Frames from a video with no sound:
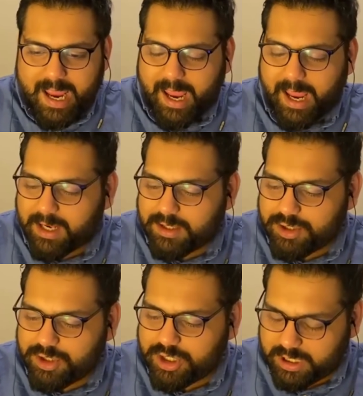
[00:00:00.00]
and
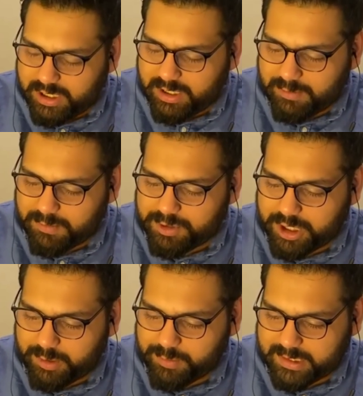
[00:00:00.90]
she
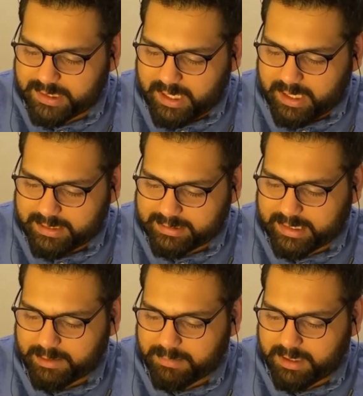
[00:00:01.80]
was
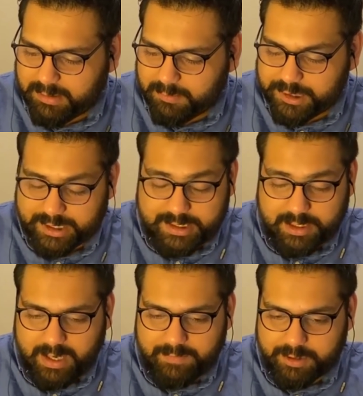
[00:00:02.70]
asking me, which I still
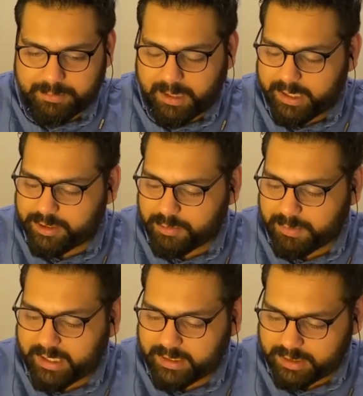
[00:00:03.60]
haven't replied to, but
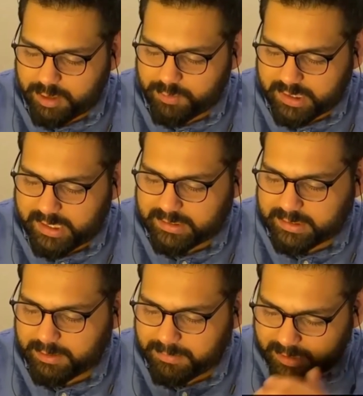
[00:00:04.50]
like she was
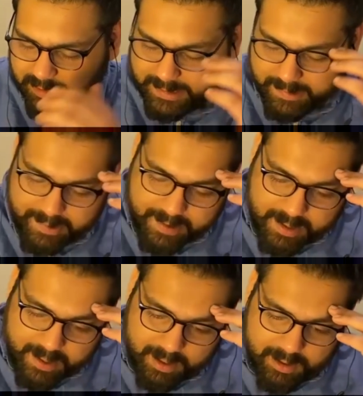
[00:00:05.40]
asking me,
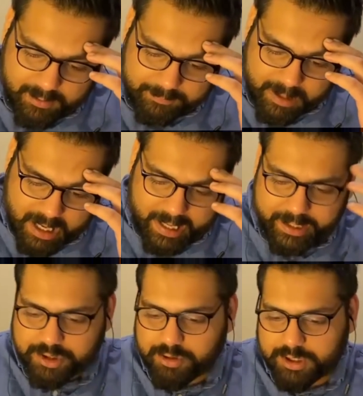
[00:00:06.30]
I
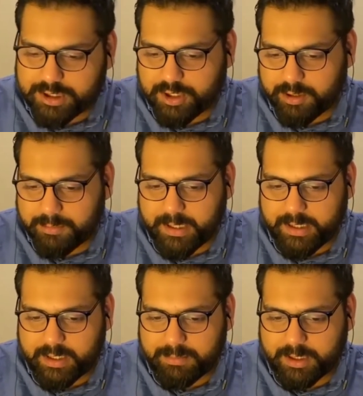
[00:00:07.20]
trust your
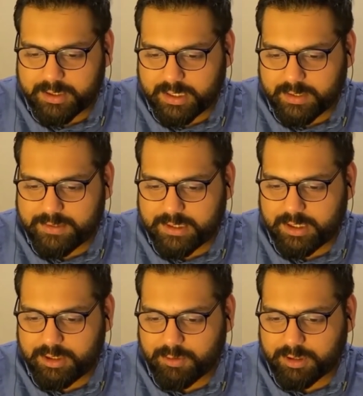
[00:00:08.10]
opinion because I've seen
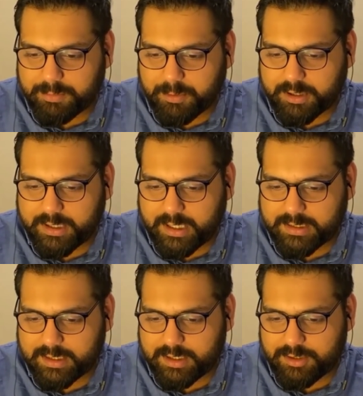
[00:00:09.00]
you on the podcast
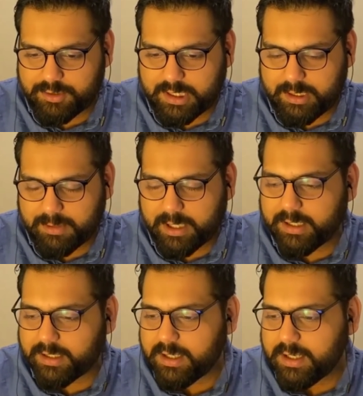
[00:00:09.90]
and you seem
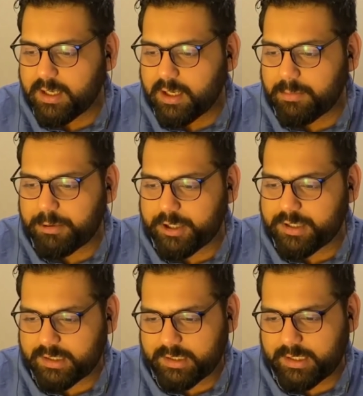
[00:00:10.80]
like a
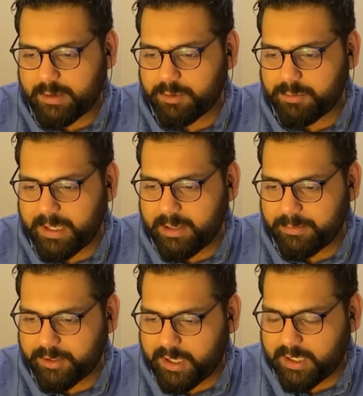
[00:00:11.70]
person that would be able
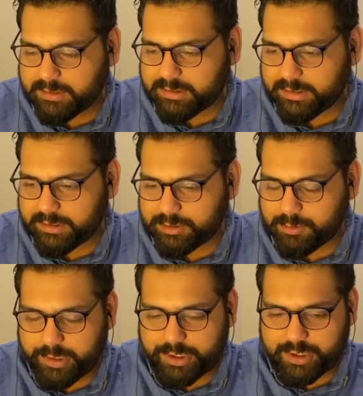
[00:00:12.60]
to answer this
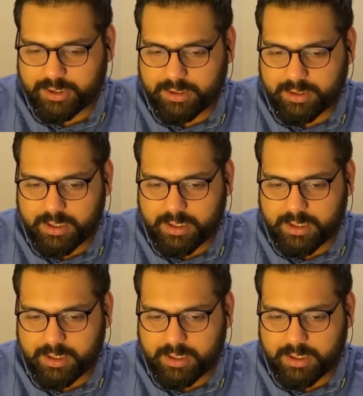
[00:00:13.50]
question